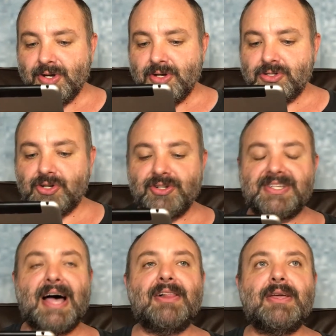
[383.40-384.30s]
So you're
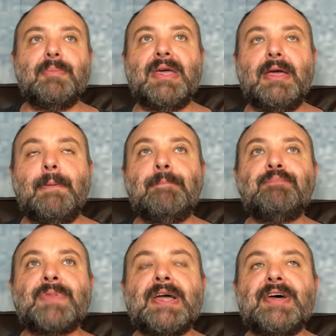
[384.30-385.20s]
telling me
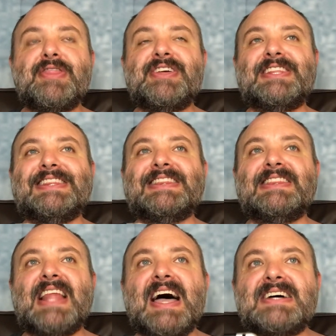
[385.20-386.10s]
that
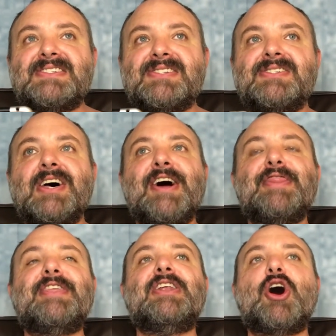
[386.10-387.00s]
less
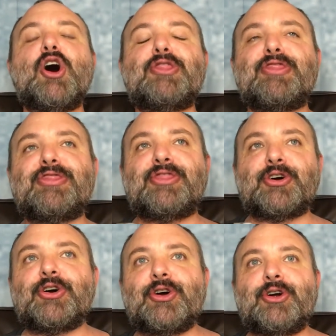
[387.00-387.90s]
than a
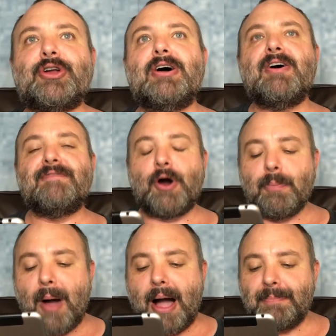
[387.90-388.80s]
third of our
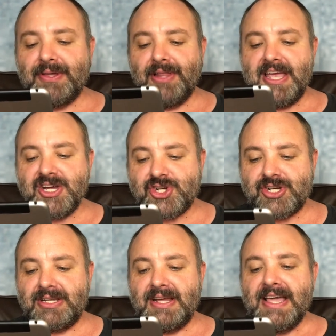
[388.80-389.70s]

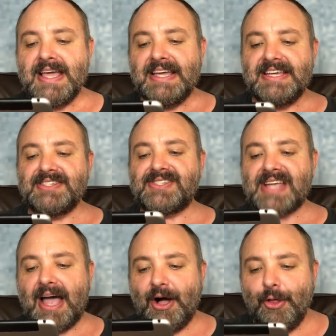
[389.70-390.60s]
population is
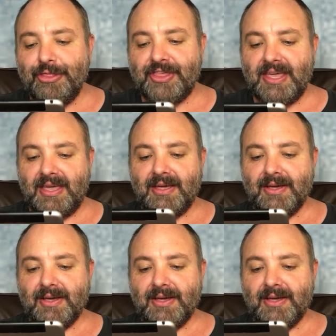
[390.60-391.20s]
healthy.